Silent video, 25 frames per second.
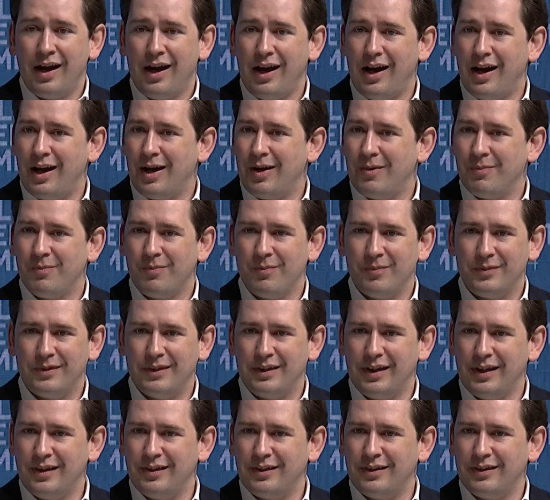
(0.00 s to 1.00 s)
um,
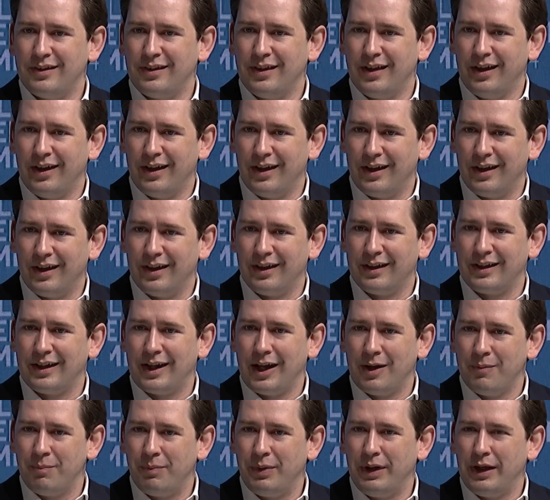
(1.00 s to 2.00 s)
this uh,
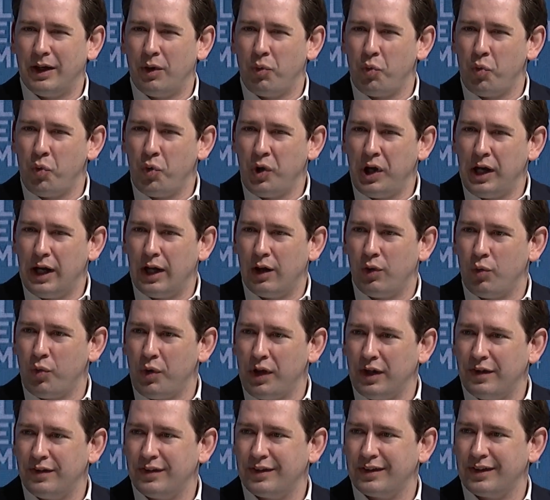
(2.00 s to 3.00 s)
can be a real
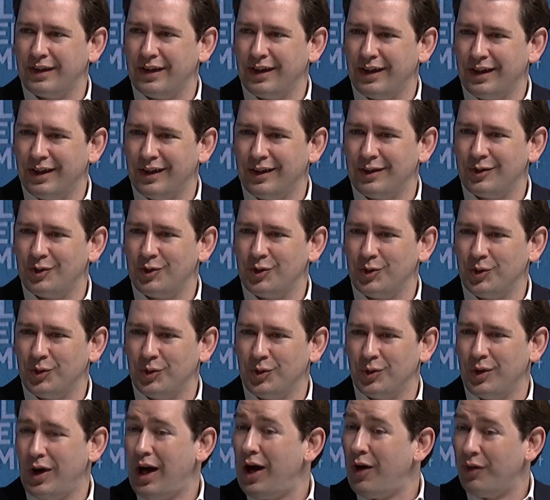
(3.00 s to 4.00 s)
risk uh,
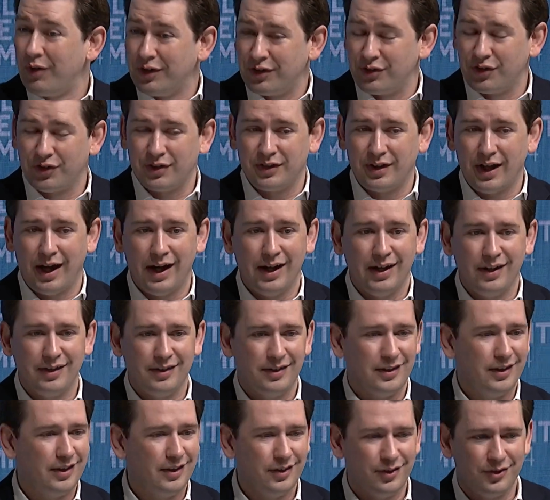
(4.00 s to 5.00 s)
to our
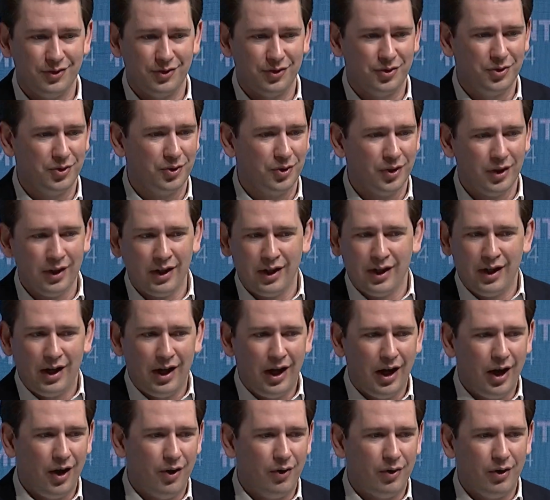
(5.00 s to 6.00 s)
societies, to
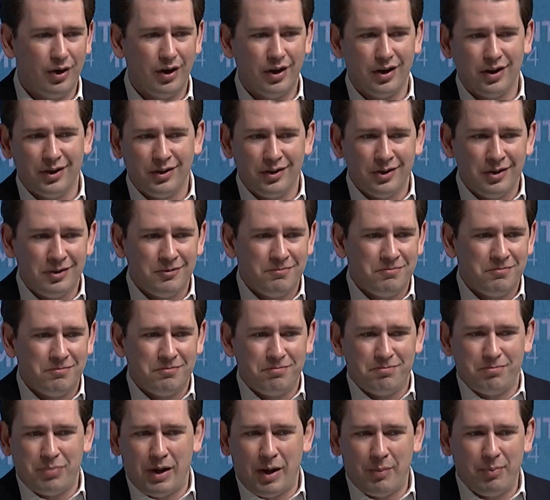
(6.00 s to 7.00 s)
our
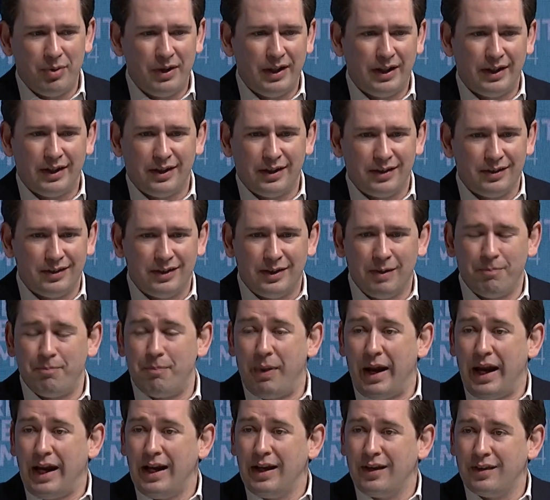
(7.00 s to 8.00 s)
public
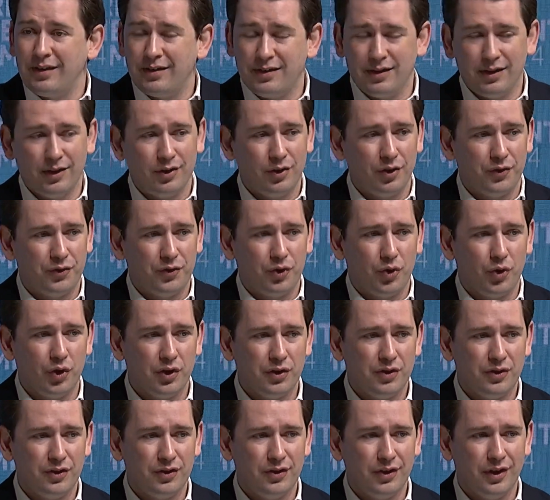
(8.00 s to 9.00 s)
debates, and of
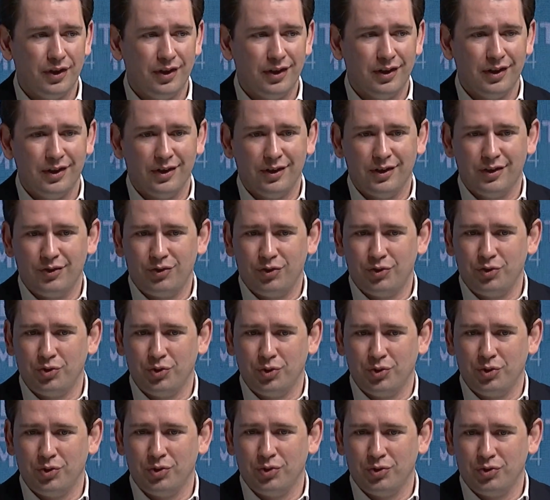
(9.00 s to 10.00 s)
course uh,
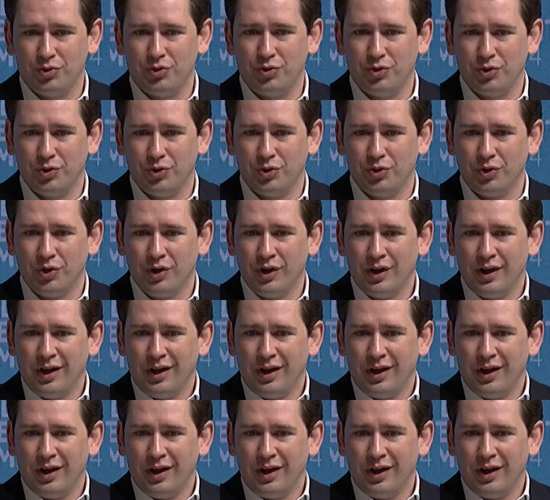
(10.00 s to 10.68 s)
to, to